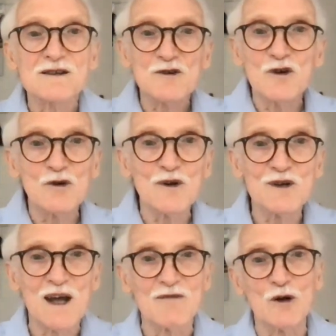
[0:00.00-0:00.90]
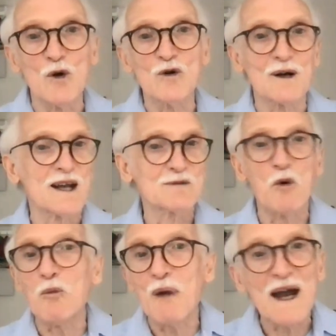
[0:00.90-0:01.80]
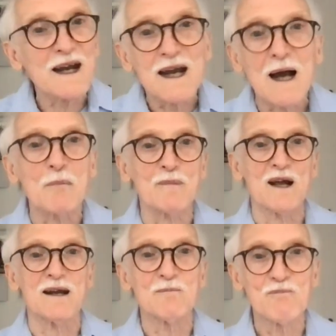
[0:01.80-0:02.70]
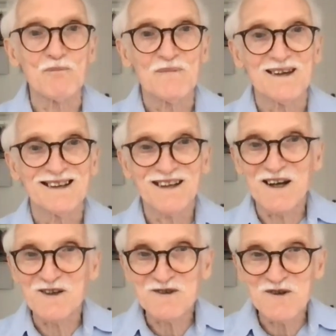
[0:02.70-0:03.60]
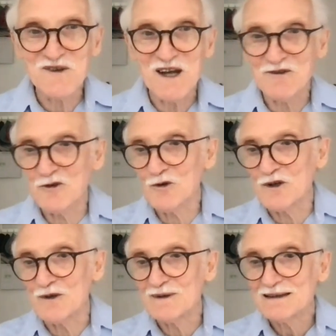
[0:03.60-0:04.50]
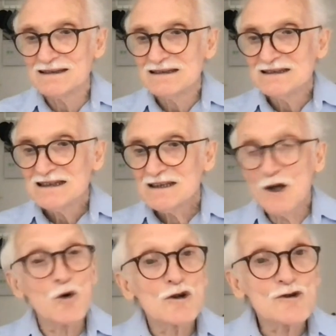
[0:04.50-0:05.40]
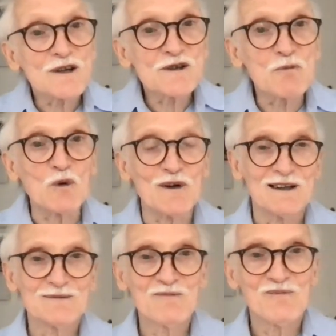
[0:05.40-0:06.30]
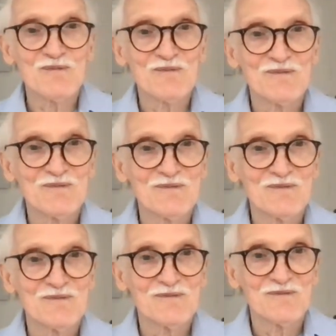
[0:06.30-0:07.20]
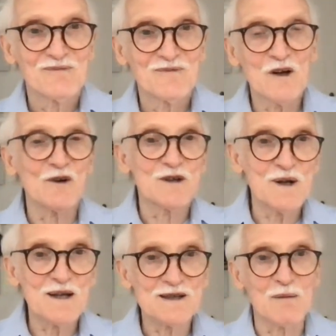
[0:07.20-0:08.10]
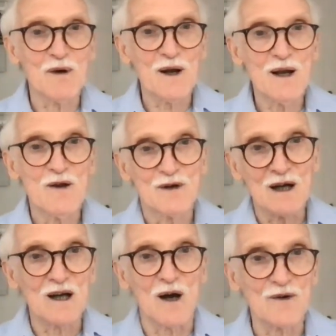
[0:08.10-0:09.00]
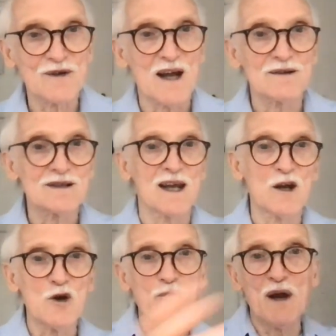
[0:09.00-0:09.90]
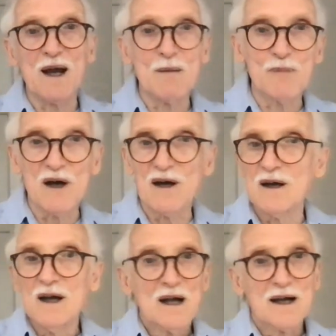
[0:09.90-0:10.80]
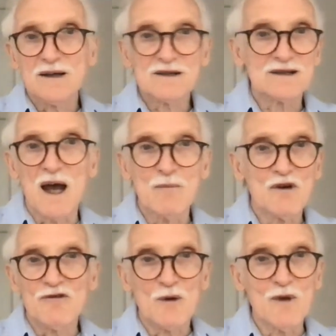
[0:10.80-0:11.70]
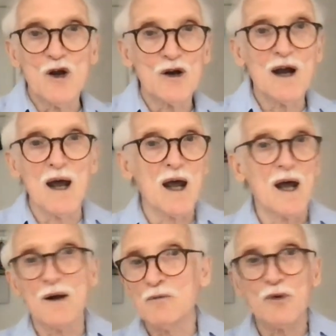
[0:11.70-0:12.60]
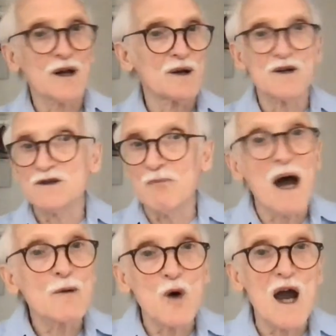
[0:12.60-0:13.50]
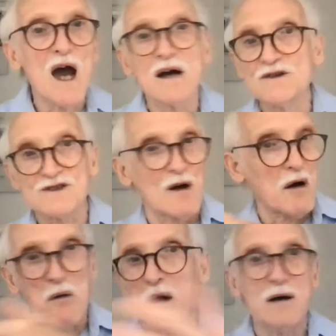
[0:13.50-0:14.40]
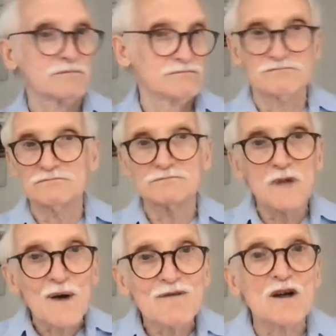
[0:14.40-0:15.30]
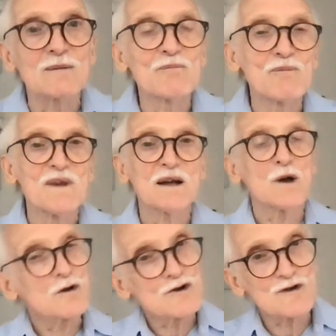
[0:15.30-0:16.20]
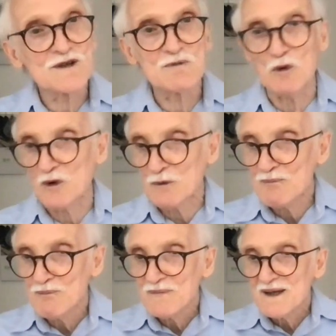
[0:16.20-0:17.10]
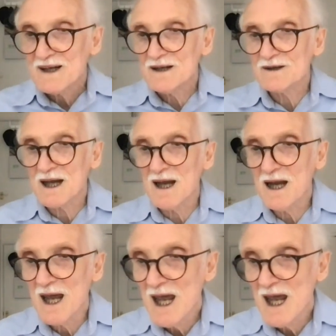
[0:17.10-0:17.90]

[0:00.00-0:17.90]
So you're going to have a local export packing company that can do that for you. Local transport. You're going to need somebody you can contact and say, can you pick up a consignment from here and bring it into my warehouse or wherever. Local transport. Okay.